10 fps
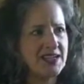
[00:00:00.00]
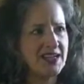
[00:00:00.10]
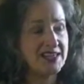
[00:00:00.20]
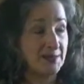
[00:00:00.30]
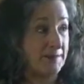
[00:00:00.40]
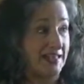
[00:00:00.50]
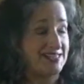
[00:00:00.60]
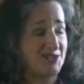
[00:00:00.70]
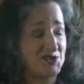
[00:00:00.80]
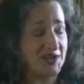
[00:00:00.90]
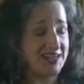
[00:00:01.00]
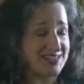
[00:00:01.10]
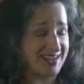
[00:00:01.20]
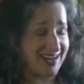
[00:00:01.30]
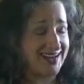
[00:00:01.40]
It's amazing you guys
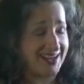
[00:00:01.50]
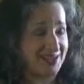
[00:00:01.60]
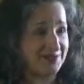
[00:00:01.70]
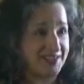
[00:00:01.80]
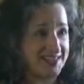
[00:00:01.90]
got out of it.